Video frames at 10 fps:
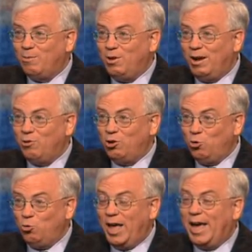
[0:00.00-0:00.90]
them to ever
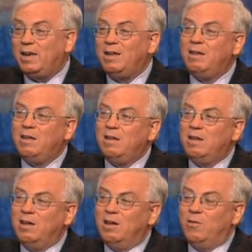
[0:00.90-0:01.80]
do that.
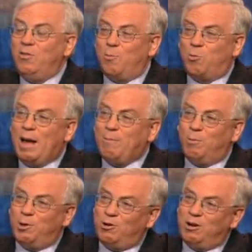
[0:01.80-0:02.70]
They're
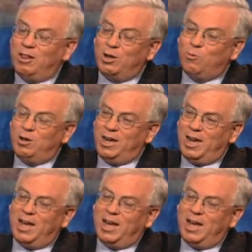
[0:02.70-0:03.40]
probably going to liquidate